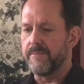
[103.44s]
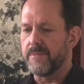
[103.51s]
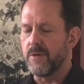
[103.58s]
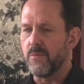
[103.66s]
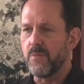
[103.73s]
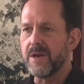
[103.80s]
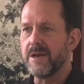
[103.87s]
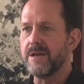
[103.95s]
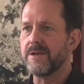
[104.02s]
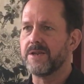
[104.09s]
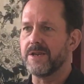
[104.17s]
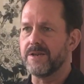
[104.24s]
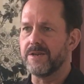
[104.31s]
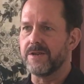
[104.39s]
We
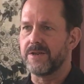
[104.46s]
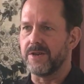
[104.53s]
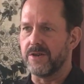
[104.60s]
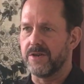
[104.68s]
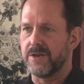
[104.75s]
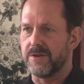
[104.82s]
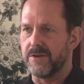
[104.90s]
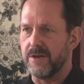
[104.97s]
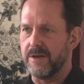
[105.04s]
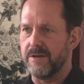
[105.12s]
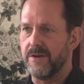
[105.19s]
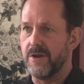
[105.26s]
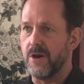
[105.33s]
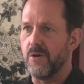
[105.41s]
didn't
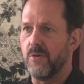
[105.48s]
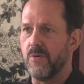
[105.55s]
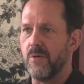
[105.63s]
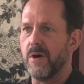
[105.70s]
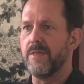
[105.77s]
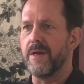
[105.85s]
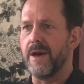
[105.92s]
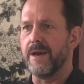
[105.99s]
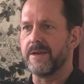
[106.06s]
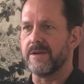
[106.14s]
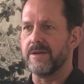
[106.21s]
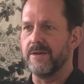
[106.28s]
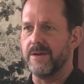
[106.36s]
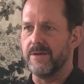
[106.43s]
know
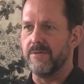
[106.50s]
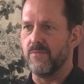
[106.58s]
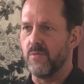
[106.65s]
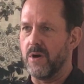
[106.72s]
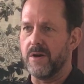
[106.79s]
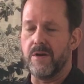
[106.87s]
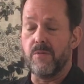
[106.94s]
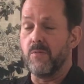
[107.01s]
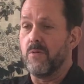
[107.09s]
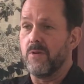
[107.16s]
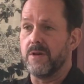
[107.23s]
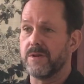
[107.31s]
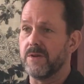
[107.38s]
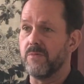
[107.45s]
that what
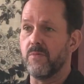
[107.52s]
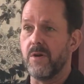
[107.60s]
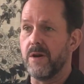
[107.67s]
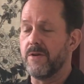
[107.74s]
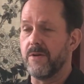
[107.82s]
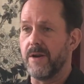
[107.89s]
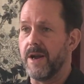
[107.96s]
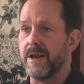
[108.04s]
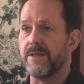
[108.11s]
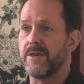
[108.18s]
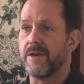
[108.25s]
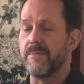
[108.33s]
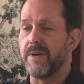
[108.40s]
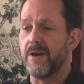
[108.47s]
awards it won or
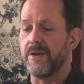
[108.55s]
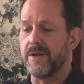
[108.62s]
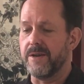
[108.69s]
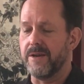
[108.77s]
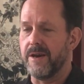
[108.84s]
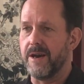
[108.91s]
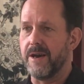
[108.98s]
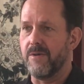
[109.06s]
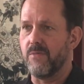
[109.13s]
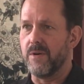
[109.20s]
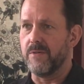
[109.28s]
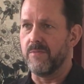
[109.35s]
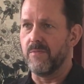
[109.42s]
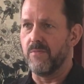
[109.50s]
anything about it
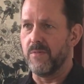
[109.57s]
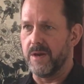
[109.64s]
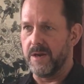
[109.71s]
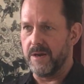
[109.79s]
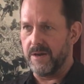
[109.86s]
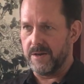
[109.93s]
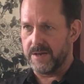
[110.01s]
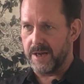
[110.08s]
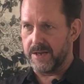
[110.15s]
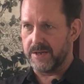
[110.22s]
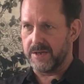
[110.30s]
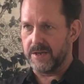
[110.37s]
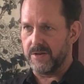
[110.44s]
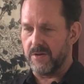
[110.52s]
when we
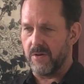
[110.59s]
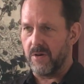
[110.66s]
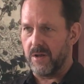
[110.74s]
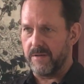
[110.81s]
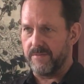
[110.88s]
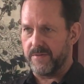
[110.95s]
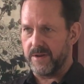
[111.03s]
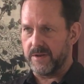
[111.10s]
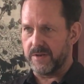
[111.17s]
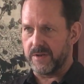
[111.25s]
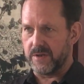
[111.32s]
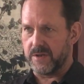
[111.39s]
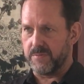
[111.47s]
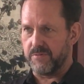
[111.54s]
tasted all of his
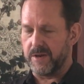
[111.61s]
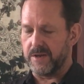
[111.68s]
spring